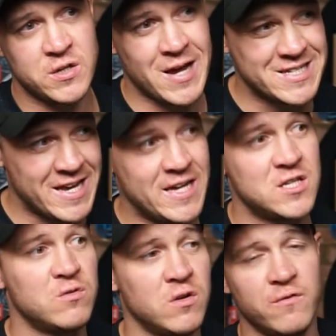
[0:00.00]
so he has a
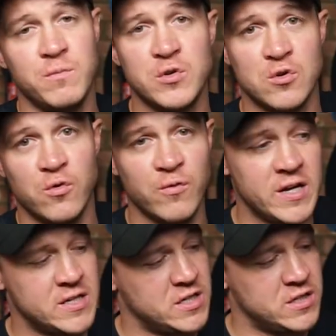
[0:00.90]
history of musical
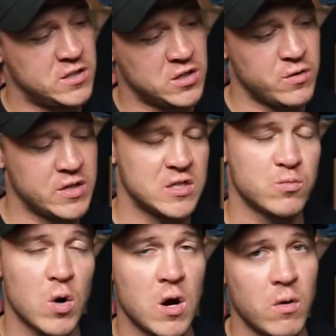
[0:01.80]
releases, so this is
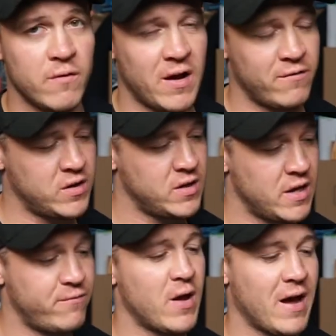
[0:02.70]
well worth having.
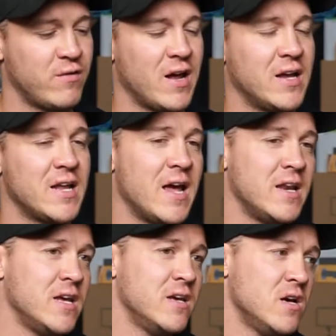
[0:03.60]
If you haven't had
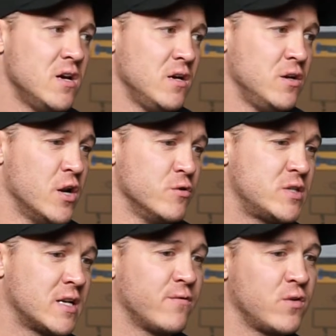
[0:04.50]
any, you know,
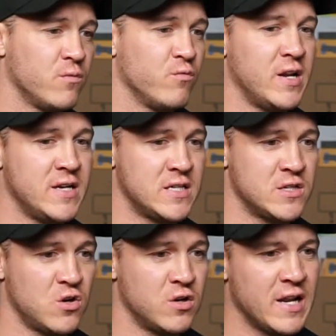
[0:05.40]
significant
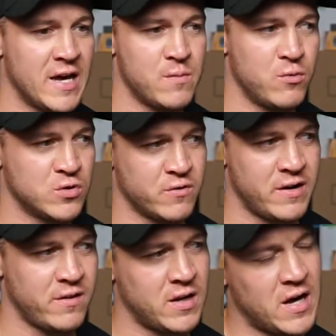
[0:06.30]
releases on labels or
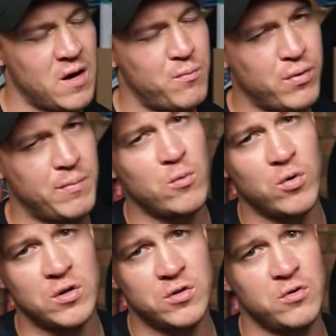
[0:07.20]
anything like that, I probably
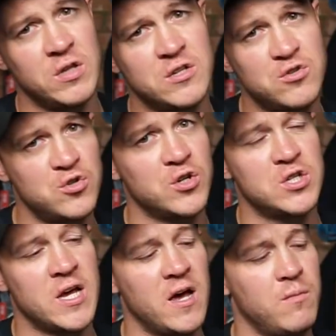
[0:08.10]
wouldn't do this
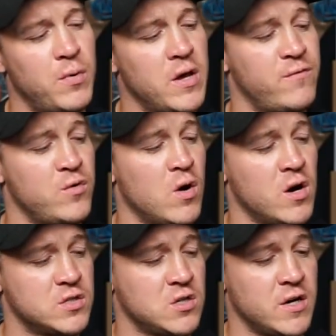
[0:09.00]
just yet. But if you
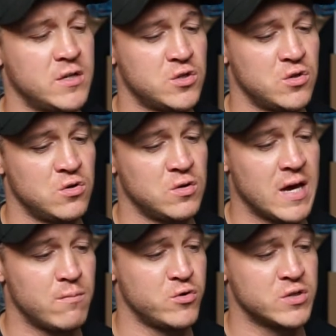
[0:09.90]
are starting to
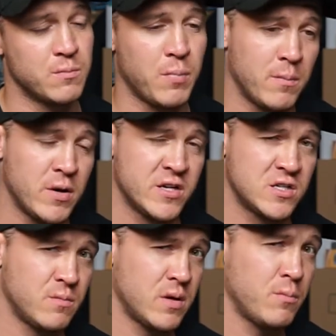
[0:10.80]
get music
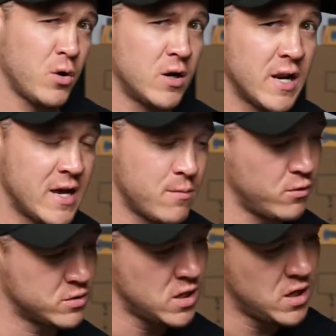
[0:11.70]
published and being put on
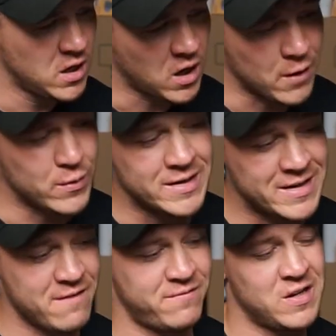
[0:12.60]
labels, I would
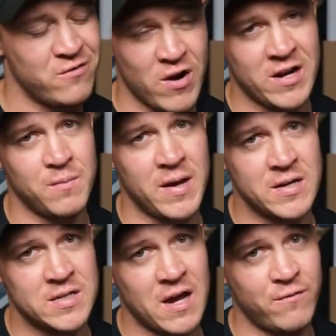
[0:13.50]
definitely
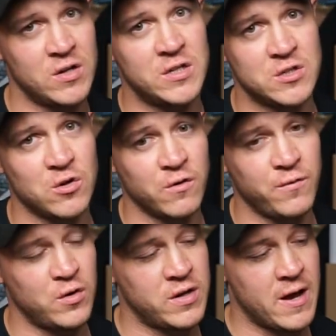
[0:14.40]
recommend having a
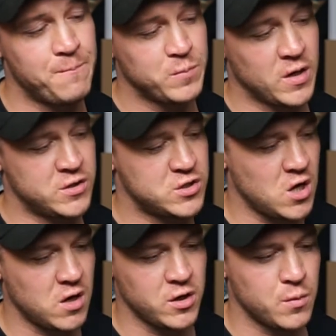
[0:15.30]
discography on there and
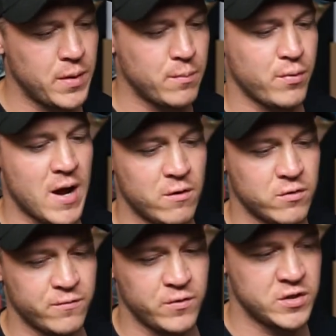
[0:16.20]
start, you know, being proud
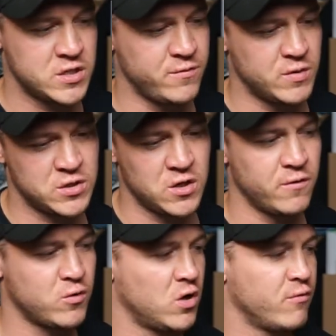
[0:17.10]
of the achievements. You know,
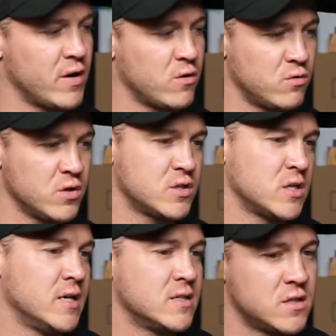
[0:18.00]
I've got a record that's
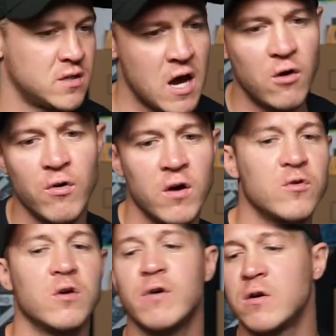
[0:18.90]
signed to Elra, I've
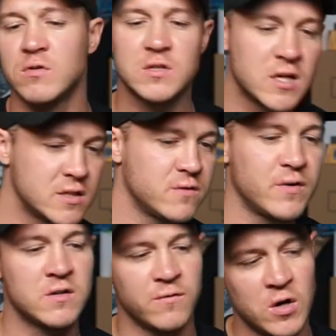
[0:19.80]
got a record that's signed to
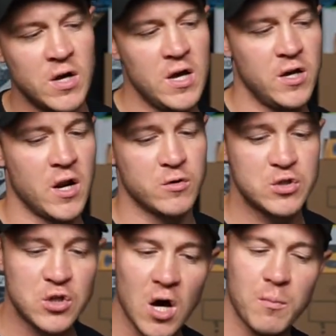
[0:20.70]
Defected, I've got, you know,
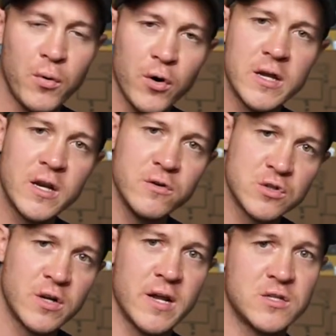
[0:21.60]
start putting
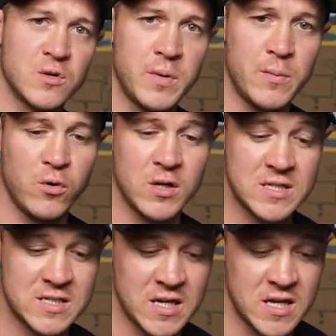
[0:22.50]
those on there so people can
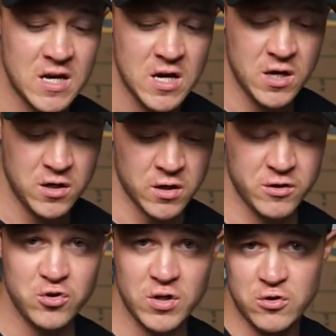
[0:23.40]
see, you know,
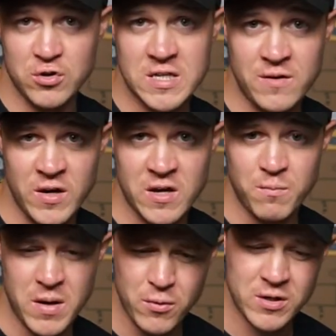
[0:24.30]
it's your CV.
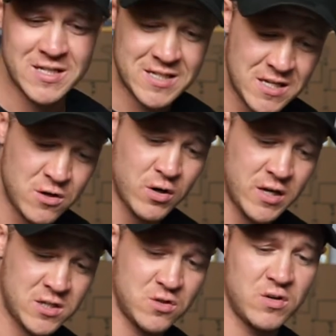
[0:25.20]
People can see your
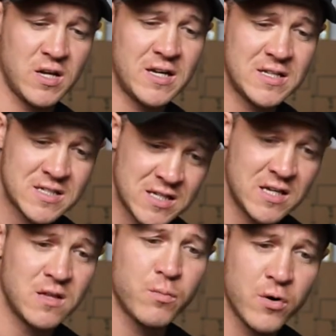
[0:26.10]
history, they can
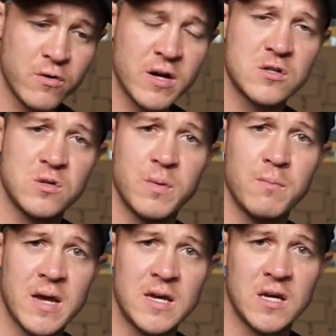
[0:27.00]
see the progress you've been
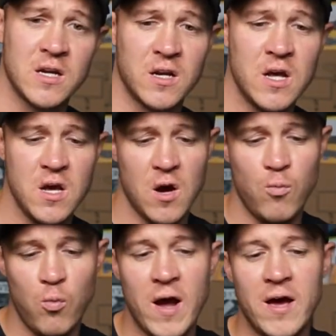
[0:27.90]
making and
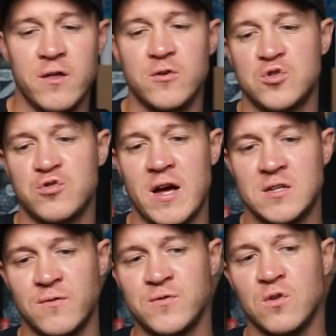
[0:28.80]
where those
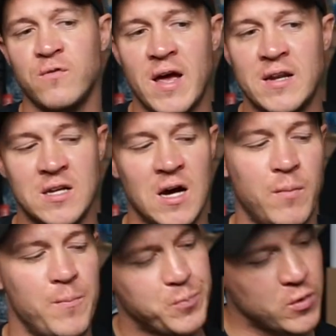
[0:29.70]
tracks have sort of ended
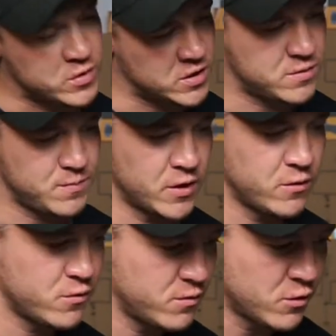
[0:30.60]
up, which is, you know,
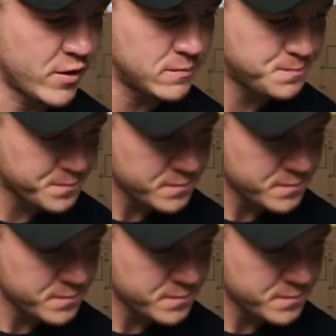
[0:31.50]
great.